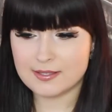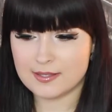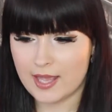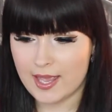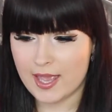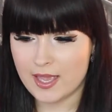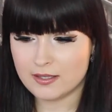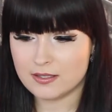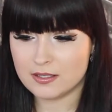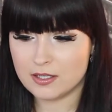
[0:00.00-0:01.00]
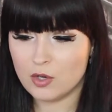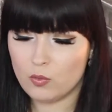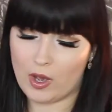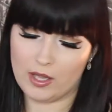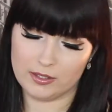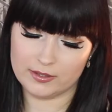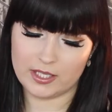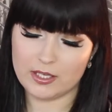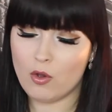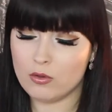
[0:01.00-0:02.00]
is it. Well,
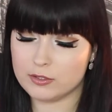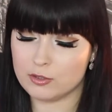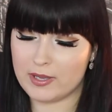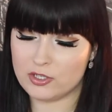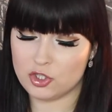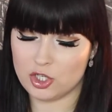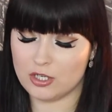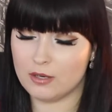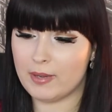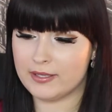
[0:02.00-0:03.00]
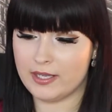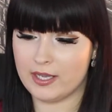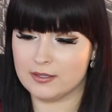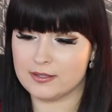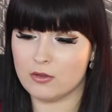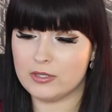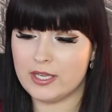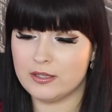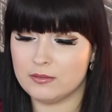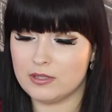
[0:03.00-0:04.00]
can I also mention my nails? I only
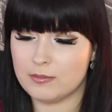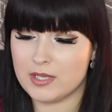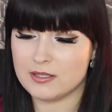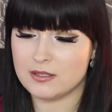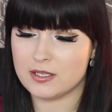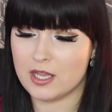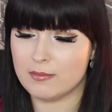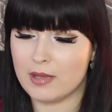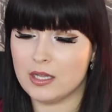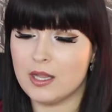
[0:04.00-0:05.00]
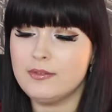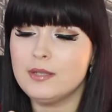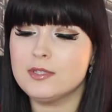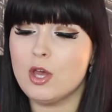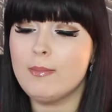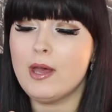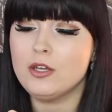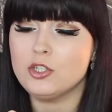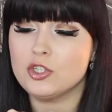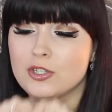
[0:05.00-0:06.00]
had them done yesterday, but I love them so
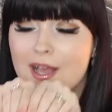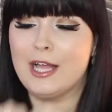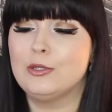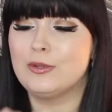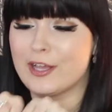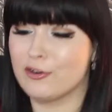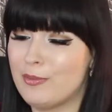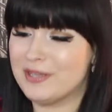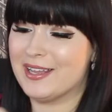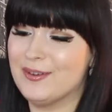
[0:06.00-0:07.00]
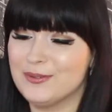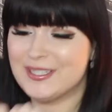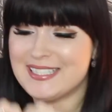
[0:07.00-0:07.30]
much. I look like a rabbit now.